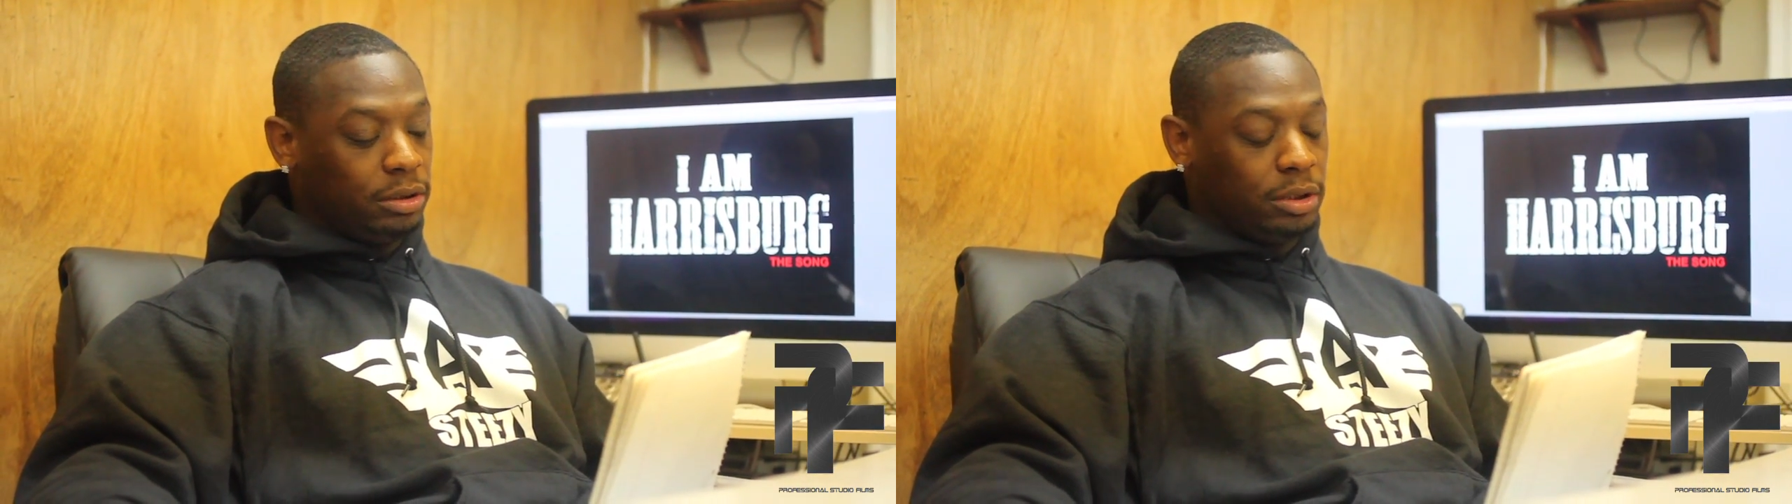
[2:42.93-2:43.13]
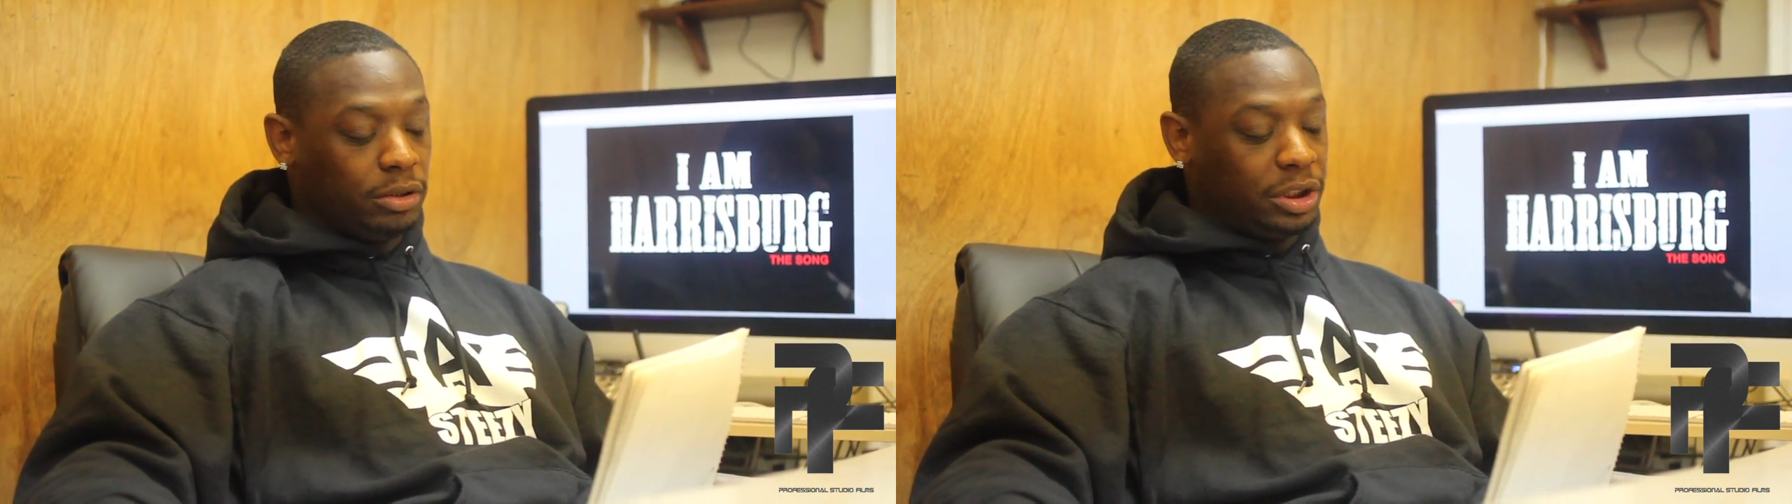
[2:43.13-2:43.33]

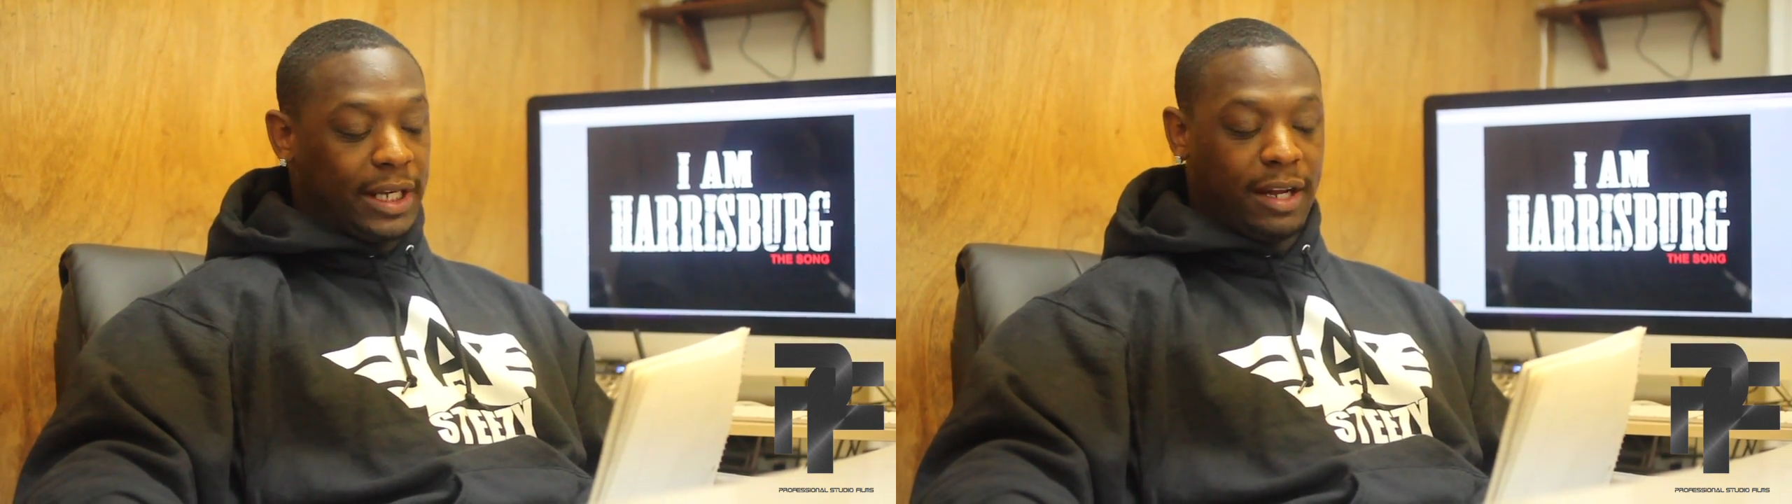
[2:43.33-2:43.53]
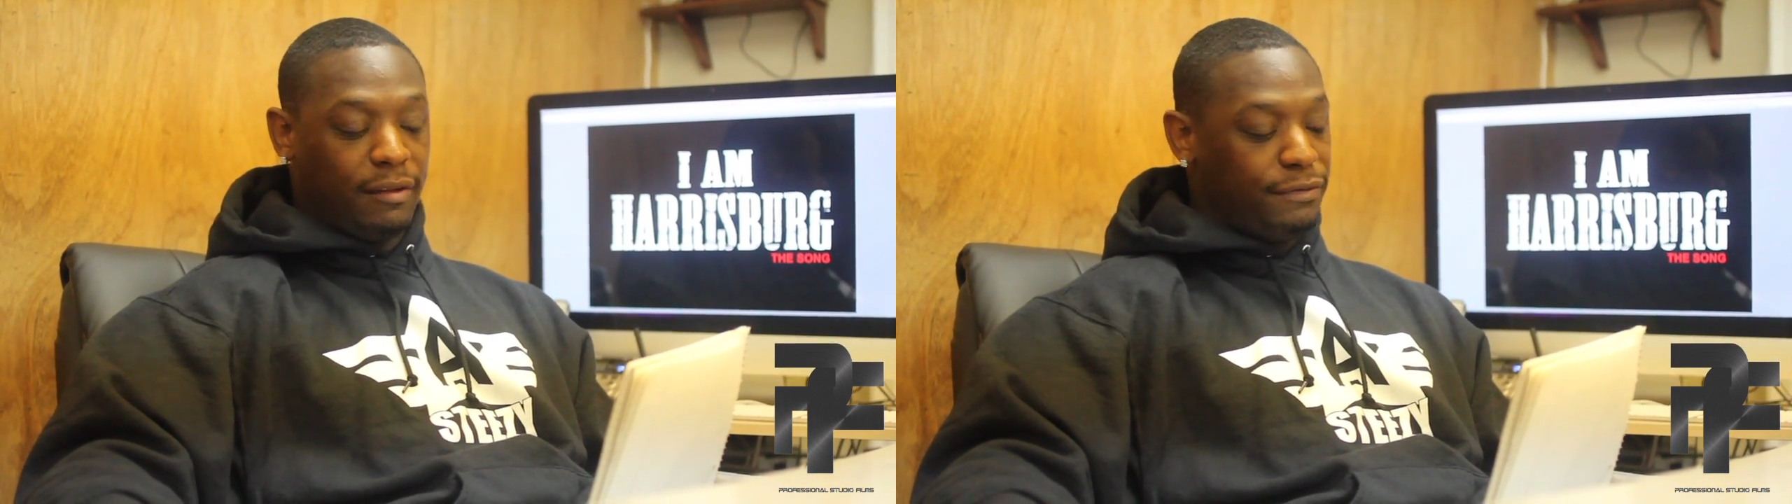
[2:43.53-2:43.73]
you know,
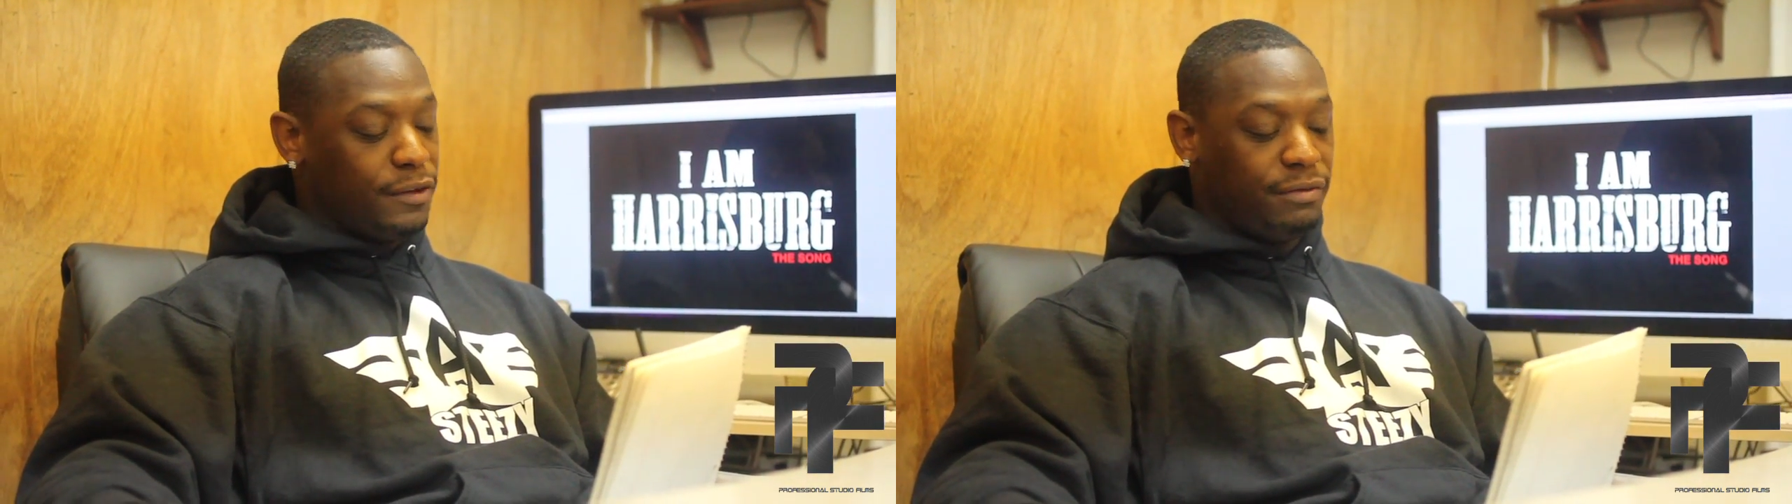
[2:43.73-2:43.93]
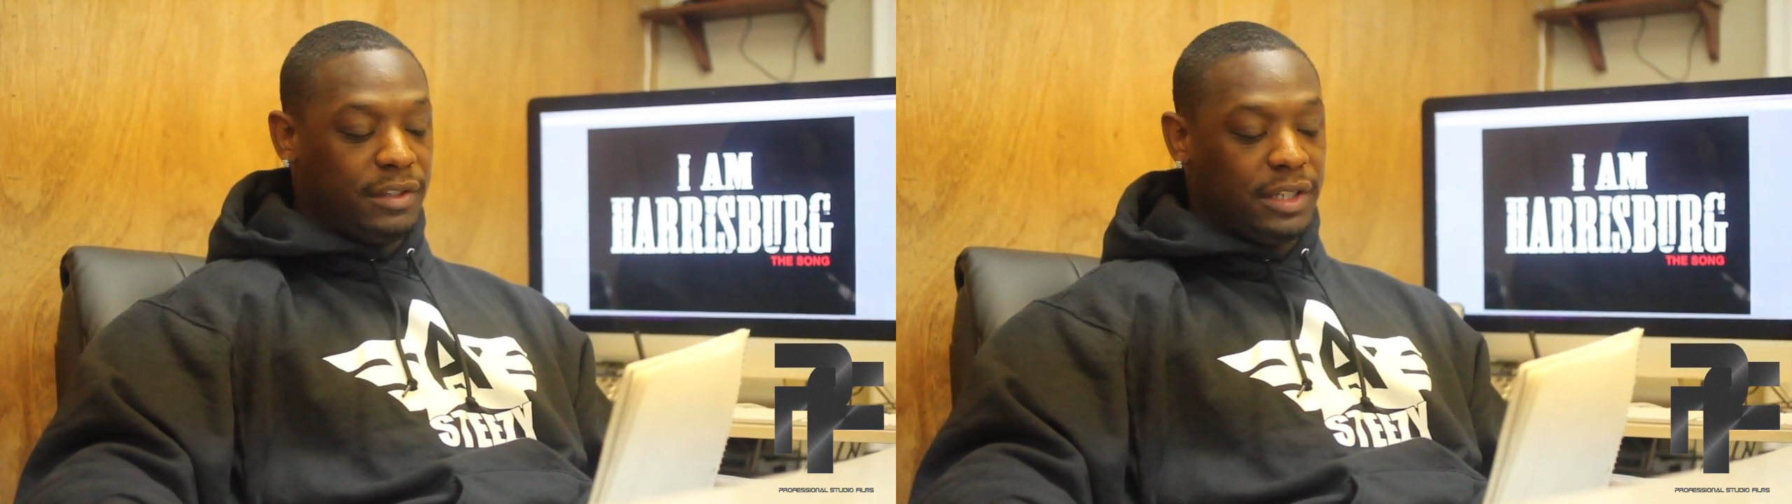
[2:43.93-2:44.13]
shout out
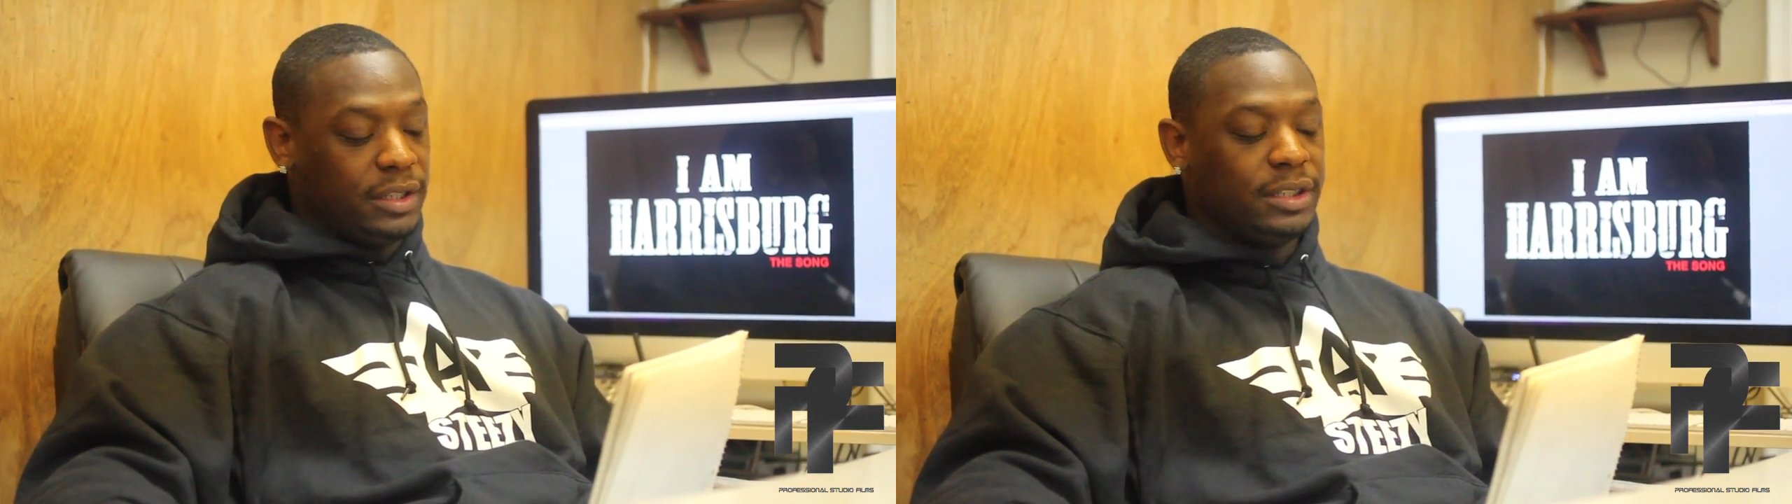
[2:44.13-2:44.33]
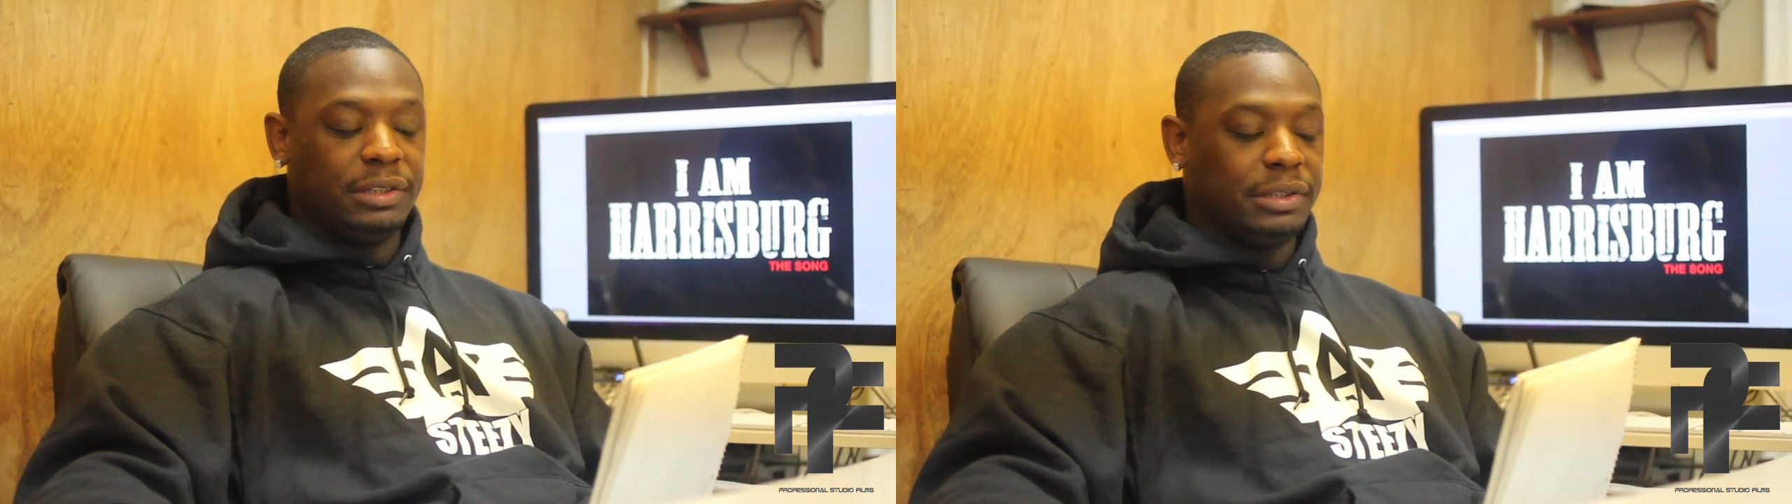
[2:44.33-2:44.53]
50,